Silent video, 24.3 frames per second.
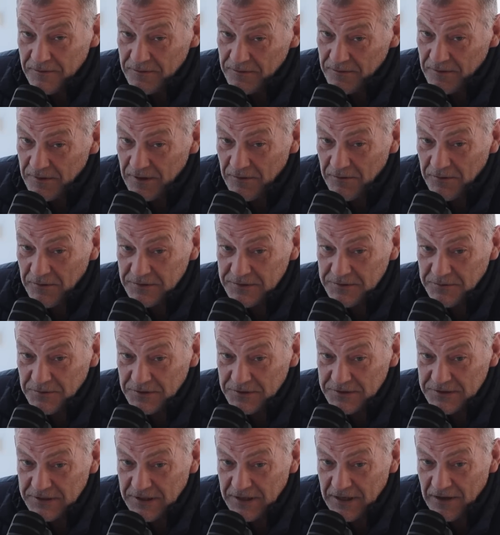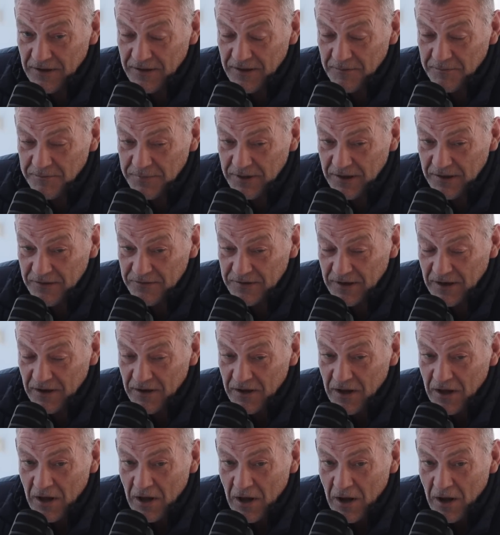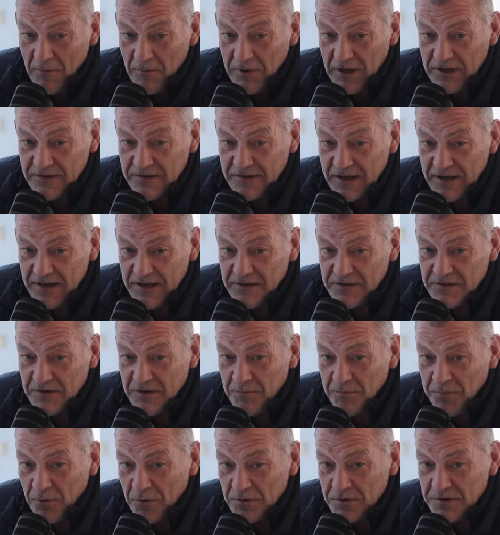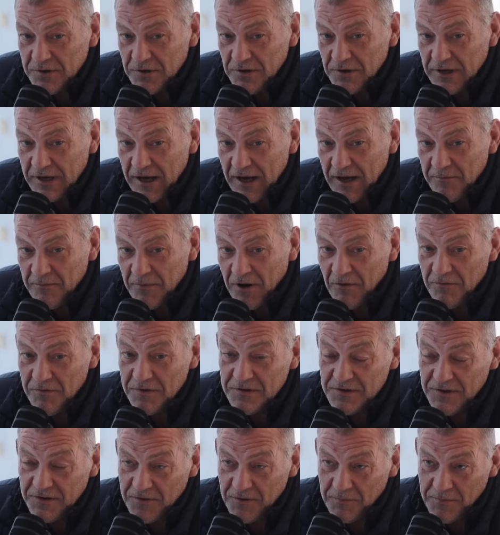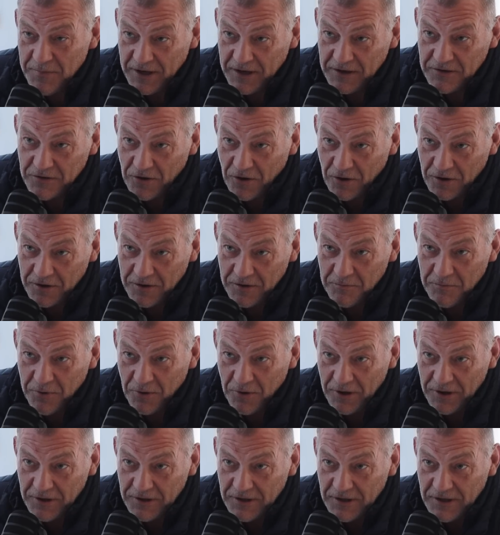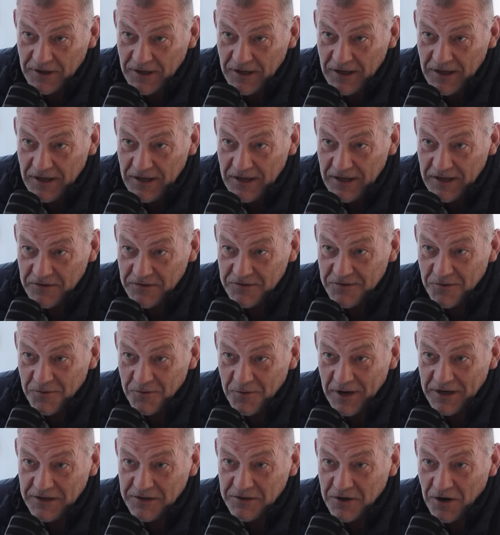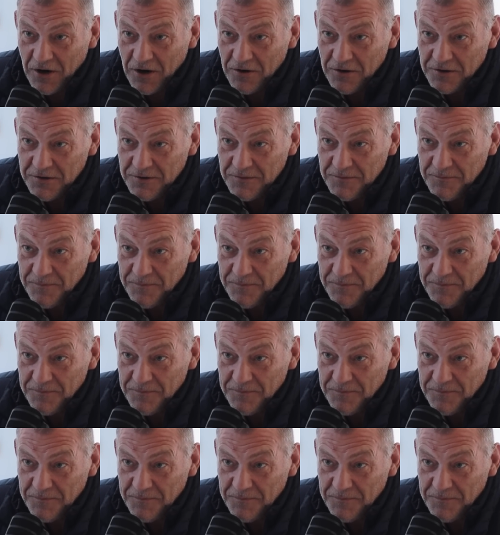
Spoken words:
Well, we'll see how that plays out. But let's get into the Portugal game. Obviously, the big talking point is the red card.